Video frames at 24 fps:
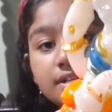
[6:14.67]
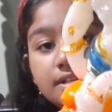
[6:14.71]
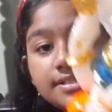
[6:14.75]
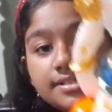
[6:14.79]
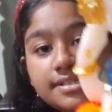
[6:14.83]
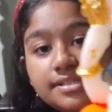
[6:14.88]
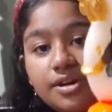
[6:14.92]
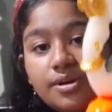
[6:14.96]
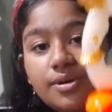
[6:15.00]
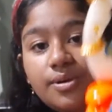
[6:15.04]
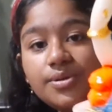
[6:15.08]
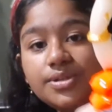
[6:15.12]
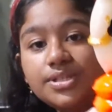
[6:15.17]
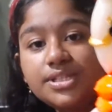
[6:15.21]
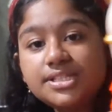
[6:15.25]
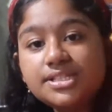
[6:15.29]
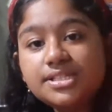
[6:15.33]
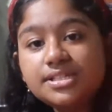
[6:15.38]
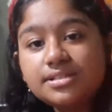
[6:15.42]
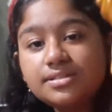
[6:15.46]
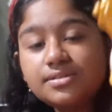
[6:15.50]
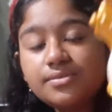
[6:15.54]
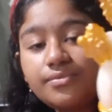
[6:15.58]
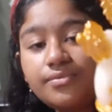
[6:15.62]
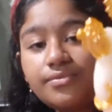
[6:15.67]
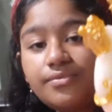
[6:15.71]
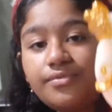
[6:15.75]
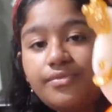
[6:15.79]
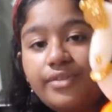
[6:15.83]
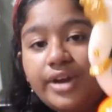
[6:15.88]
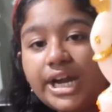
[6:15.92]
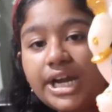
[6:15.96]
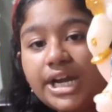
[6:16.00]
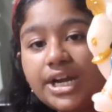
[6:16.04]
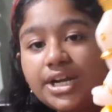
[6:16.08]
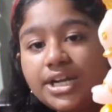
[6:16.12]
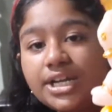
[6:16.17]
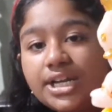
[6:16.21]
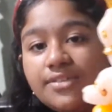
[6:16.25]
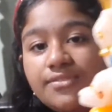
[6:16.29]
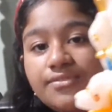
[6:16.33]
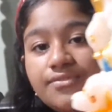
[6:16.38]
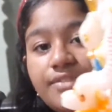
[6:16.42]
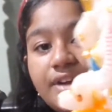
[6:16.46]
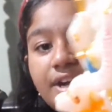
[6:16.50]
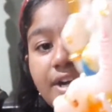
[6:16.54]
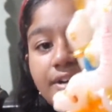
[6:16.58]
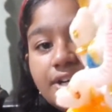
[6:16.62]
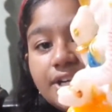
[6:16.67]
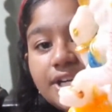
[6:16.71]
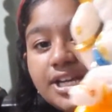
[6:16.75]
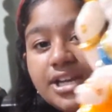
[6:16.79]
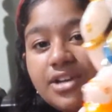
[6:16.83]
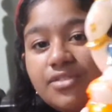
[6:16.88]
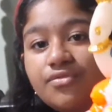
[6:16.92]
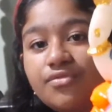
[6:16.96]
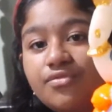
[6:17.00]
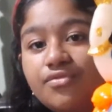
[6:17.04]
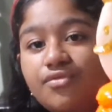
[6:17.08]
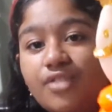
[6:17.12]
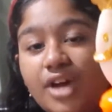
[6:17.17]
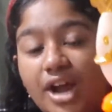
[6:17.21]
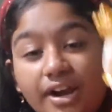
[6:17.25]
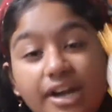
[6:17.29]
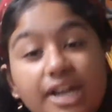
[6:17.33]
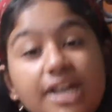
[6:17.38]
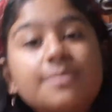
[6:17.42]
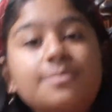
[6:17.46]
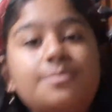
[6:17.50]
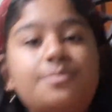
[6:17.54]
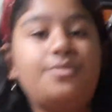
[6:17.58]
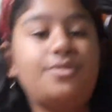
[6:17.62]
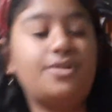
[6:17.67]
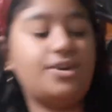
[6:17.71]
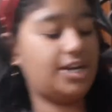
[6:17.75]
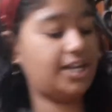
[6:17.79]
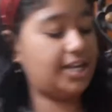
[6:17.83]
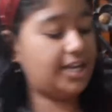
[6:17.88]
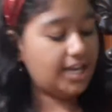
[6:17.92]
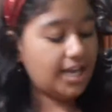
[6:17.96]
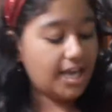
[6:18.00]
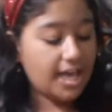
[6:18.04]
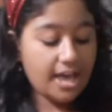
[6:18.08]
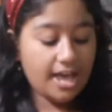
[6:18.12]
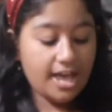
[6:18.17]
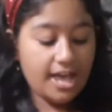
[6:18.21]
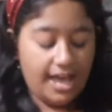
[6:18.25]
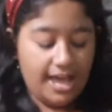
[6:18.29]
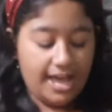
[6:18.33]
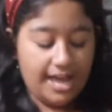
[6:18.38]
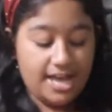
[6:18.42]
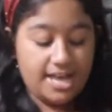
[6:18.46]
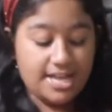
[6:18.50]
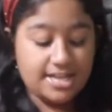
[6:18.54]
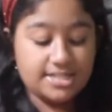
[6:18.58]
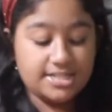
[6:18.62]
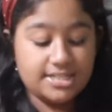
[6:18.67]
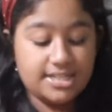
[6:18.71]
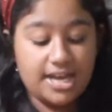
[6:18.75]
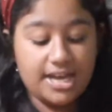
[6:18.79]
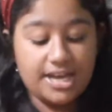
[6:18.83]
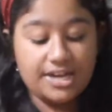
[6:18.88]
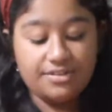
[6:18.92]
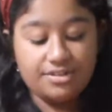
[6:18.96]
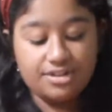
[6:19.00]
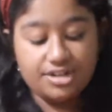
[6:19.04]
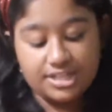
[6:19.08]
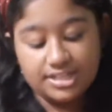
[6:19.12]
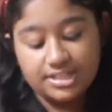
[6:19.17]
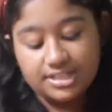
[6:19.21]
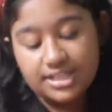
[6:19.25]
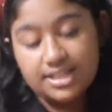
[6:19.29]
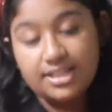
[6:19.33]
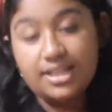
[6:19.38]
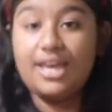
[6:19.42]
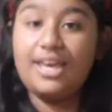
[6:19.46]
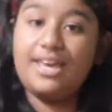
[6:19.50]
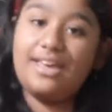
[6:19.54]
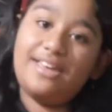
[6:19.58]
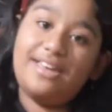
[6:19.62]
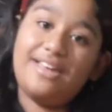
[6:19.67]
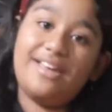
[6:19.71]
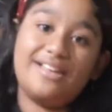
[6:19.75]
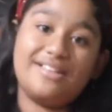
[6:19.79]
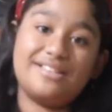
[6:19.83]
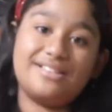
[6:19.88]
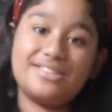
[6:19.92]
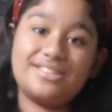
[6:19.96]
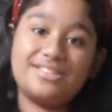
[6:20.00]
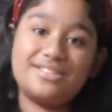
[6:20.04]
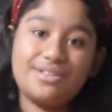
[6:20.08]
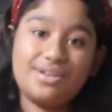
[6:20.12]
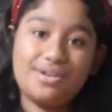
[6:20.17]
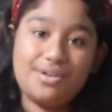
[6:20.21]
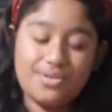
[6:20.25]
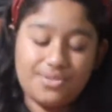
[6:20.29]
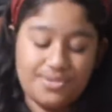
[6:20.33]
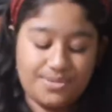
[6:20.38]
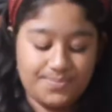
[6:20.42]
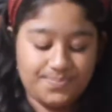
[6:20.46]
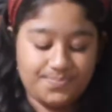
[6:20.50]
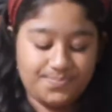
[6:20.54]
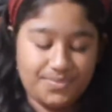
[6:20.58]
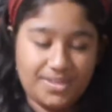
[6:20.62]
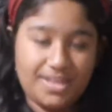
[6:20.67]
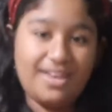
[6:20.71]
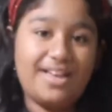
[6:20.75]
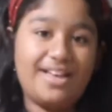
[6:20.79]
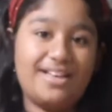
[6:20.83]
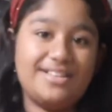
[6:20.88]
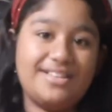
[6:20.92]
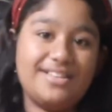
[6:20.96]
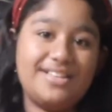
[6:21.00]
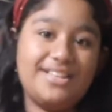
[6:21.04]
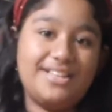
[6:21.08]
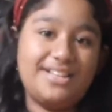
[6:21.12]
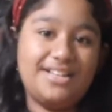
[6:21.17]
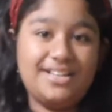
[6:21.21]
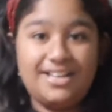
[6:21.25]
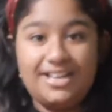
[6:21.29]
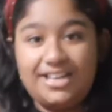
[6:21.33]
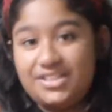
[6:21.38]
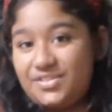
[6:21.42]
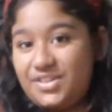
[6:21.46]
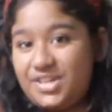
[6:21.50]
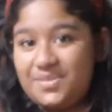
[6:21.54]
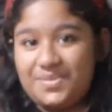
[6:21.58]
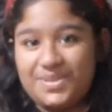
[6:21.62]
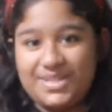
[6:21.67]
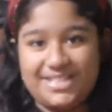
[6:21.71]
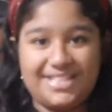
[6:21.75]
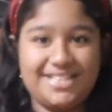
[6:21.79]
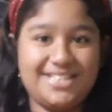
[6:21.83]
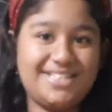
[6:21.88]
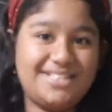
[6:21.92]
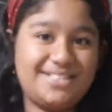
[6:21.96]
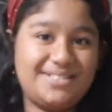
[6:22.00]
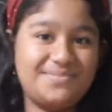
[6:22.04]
So this is very, very, very pretty, and I really like it. So yeah, it's very pretty.